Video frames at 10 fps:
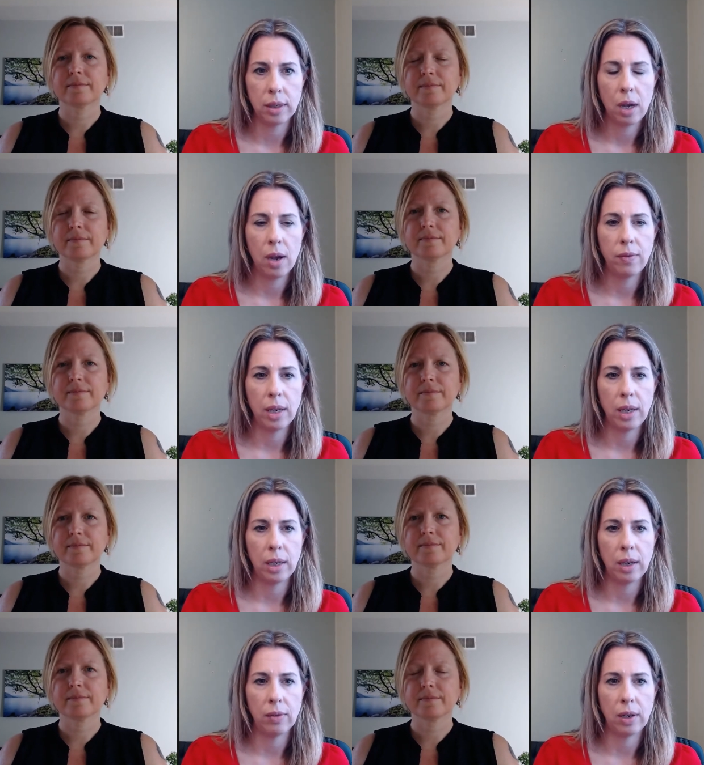Speaker 1: of any
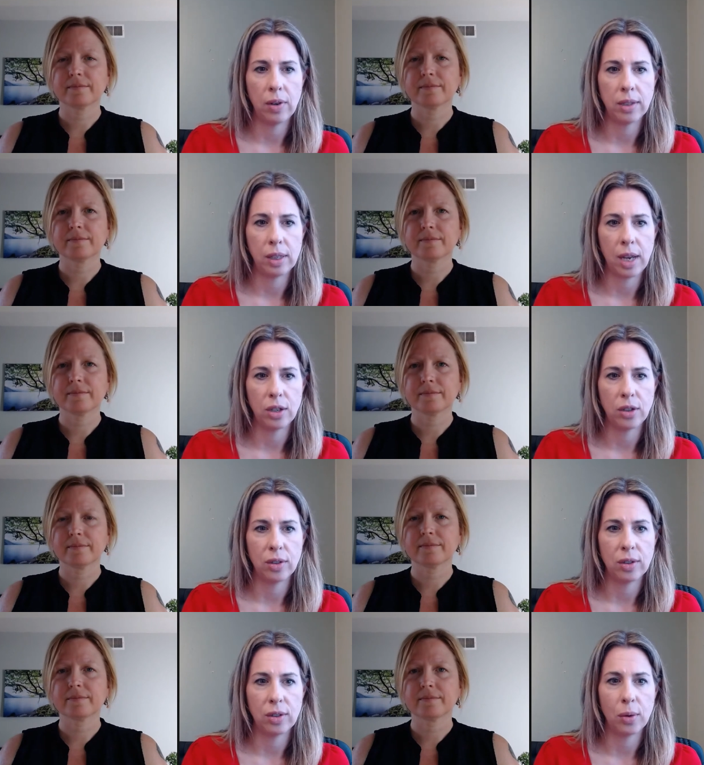given investigation.
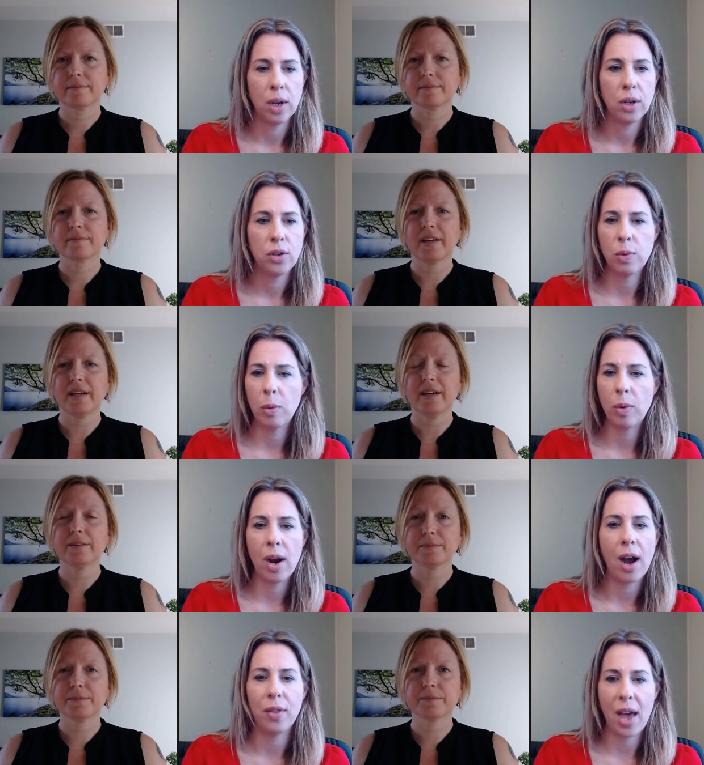So, do you remember
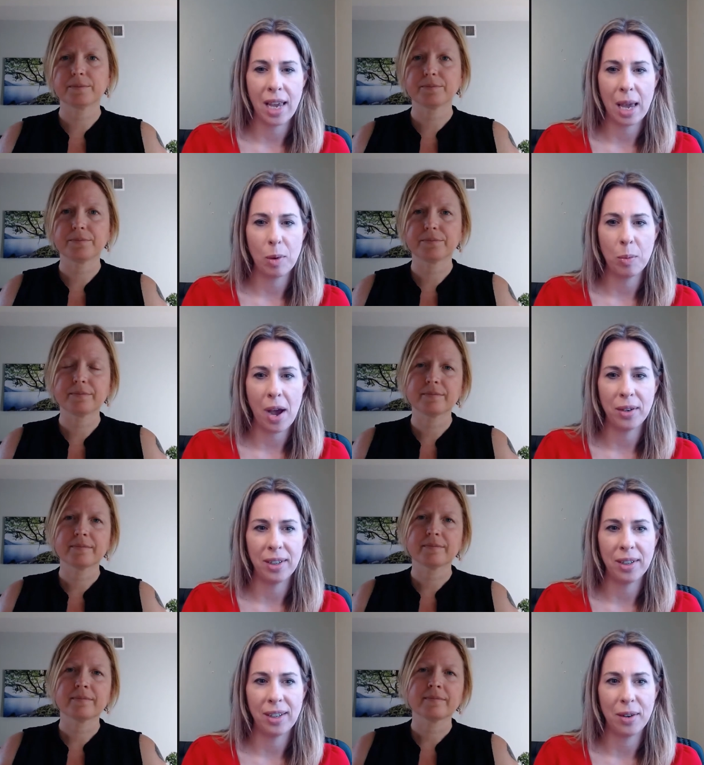how that came about
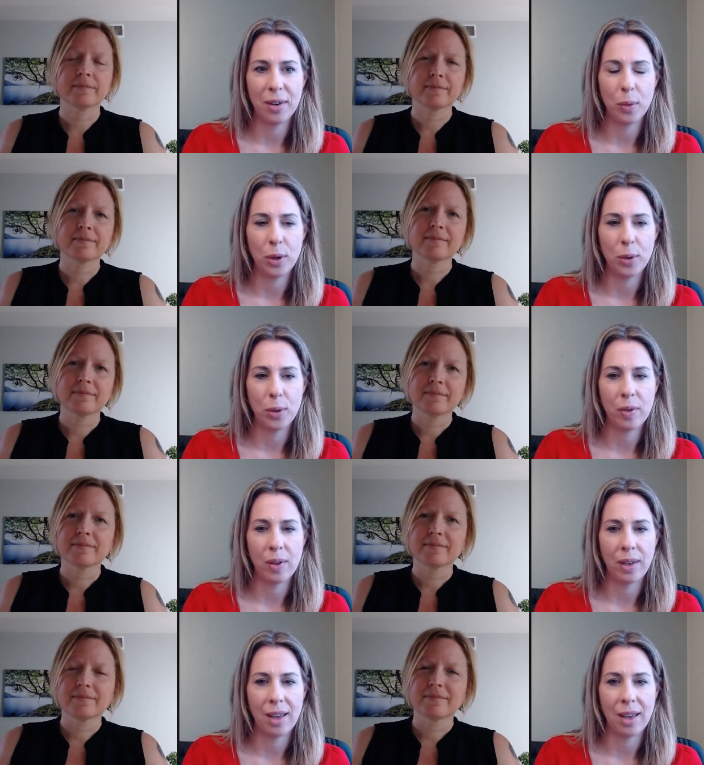and kind of what you were
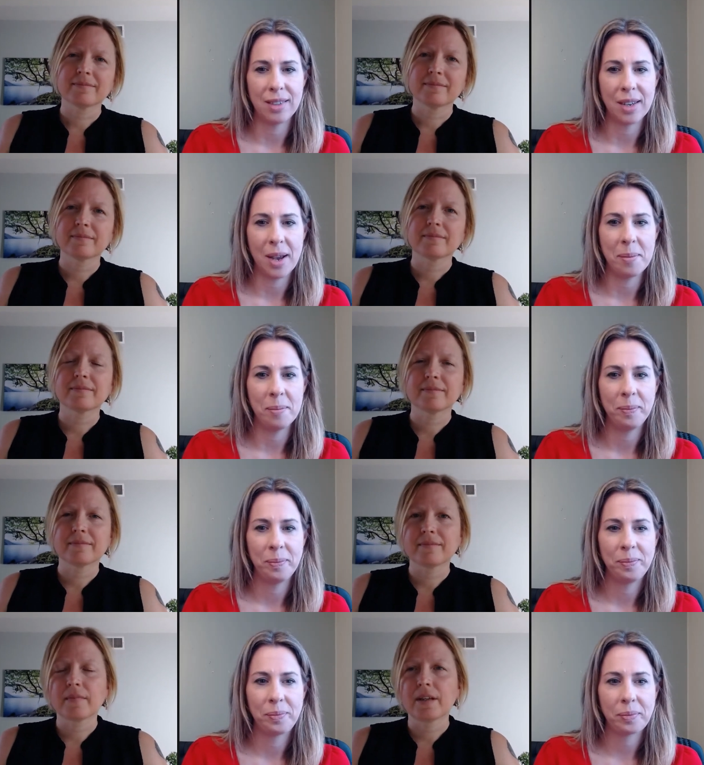thinking at the time?
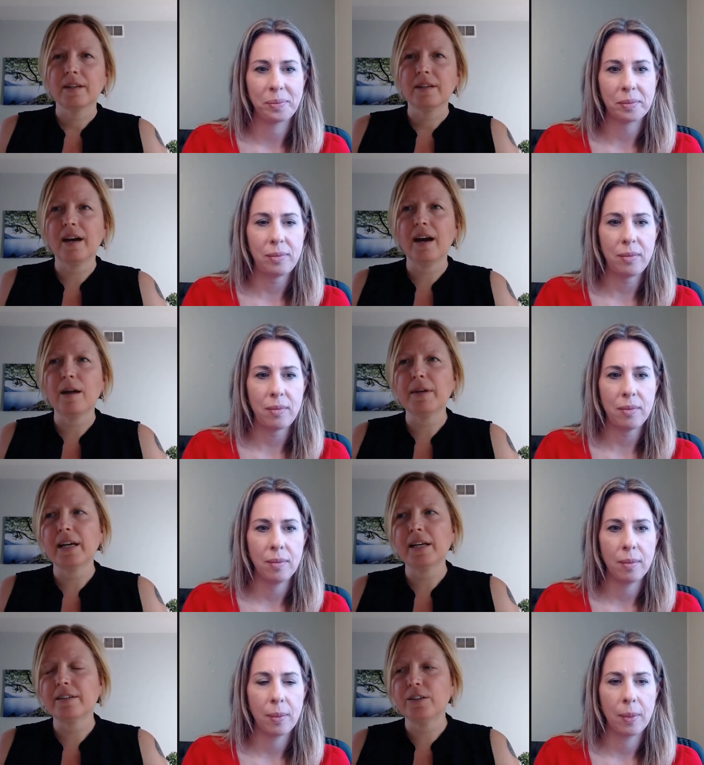
Speaker 2: Yeah, I mean,
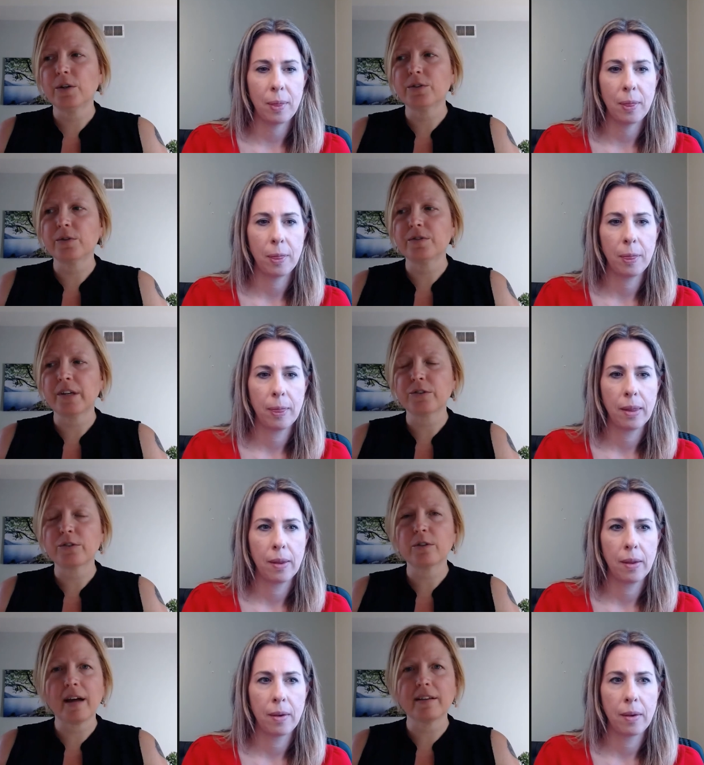I, you know, so
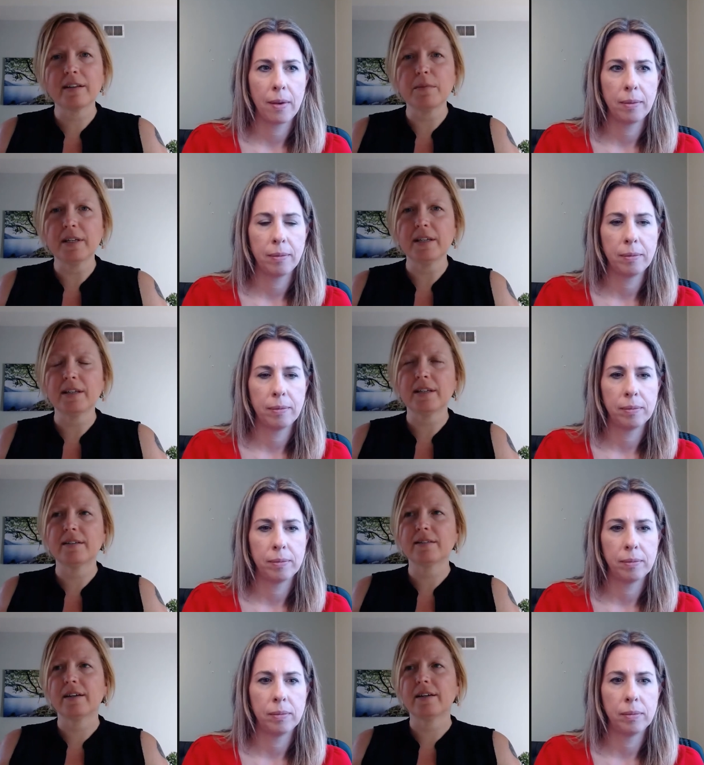Central Valley Meat
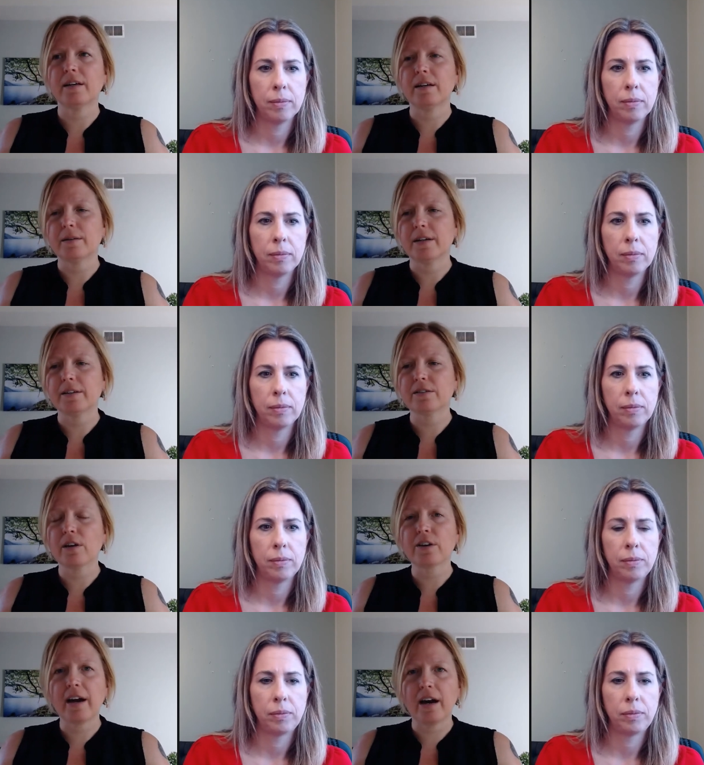is a, a
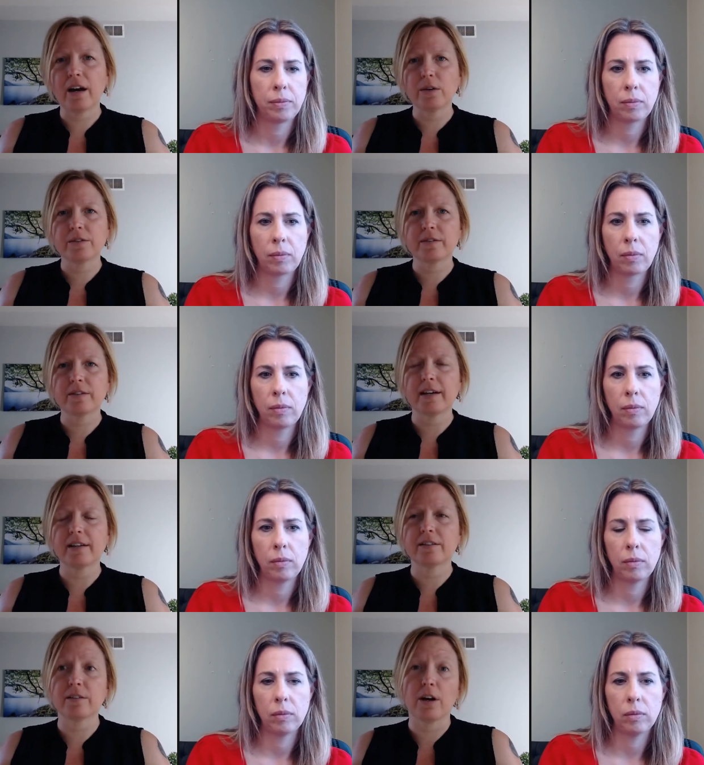slaughterhouse
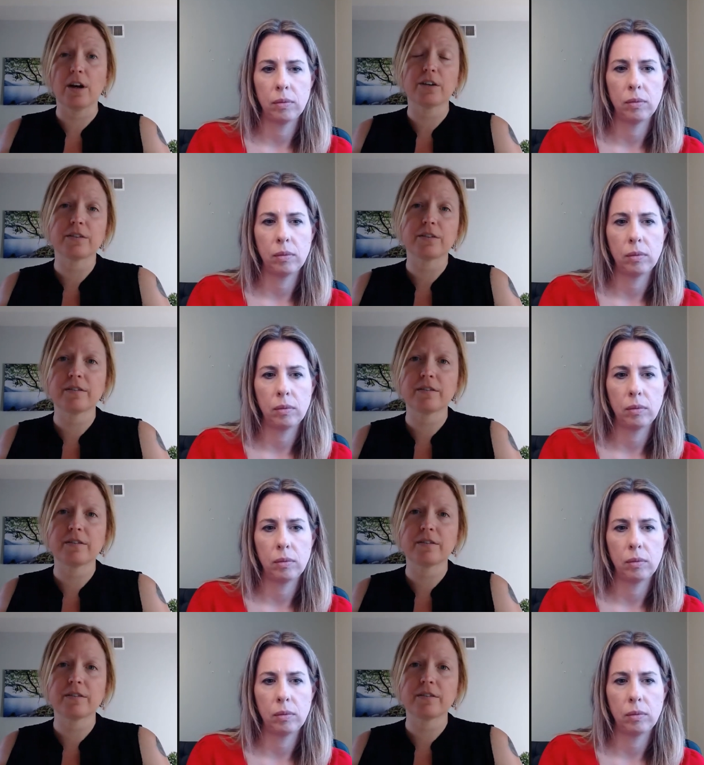that slaughters